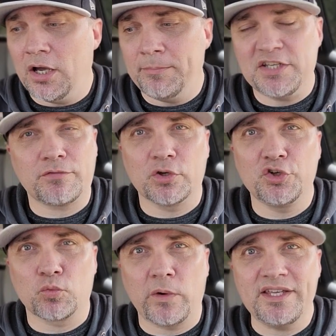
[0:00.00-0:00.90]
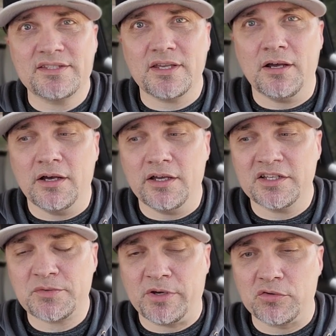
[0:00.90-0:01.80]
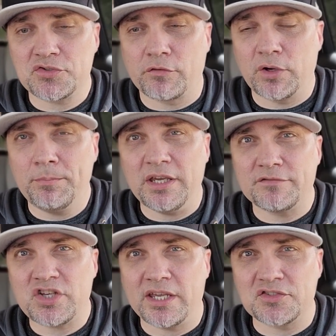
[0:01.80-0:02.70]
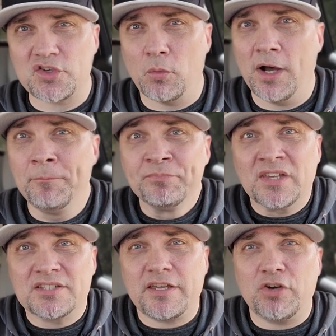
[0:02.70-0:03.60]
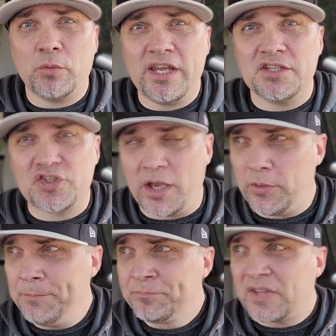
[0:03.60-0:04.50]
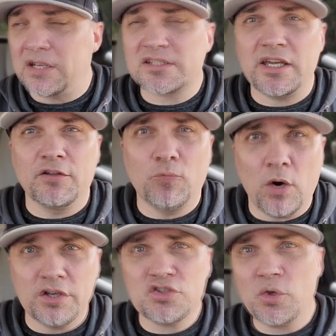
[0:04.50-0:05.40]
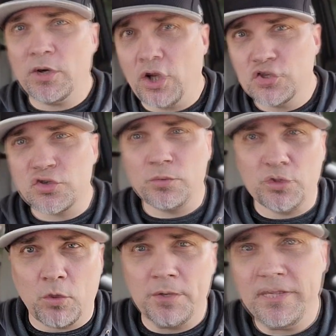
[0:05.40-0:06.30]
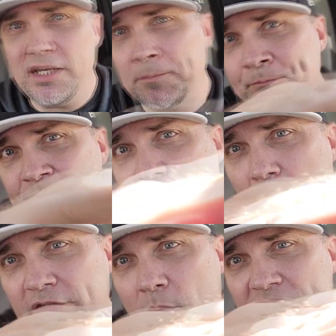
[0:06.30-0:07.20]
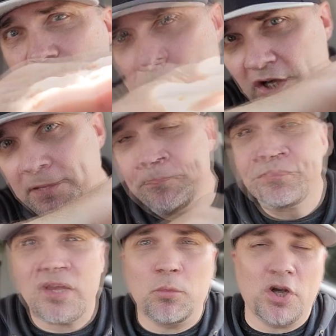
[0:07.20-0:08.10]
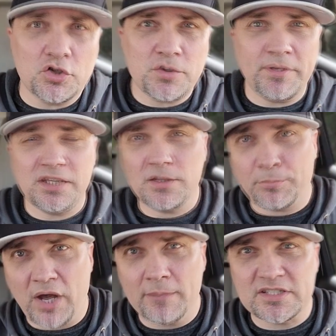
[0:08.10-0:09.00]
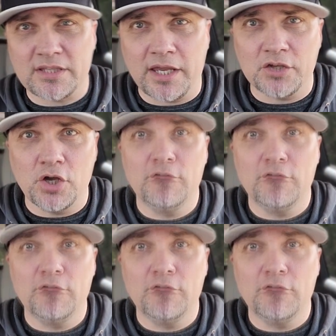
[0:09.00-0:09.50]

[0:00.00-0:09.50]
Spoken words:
Makes for a great experience over at P.F. Chang. So let's give it a rating, shall we? On a scale of 1 to 100, with 1 meaning don't even waste your money, and 100 being the promised land